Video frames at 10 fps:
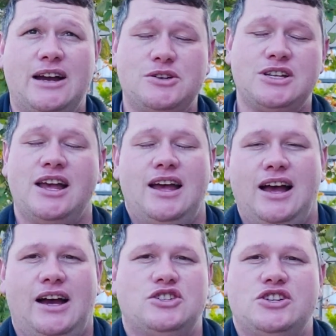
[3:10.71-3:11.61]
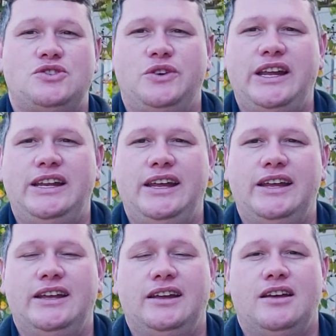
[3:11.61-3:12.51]
I was just
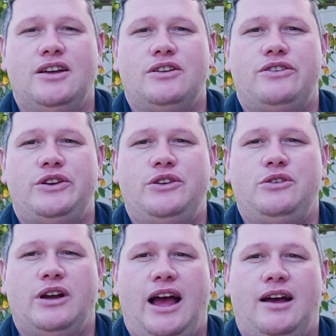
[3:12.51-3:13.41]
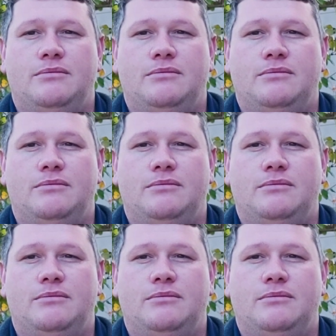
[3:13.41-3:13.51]
reading through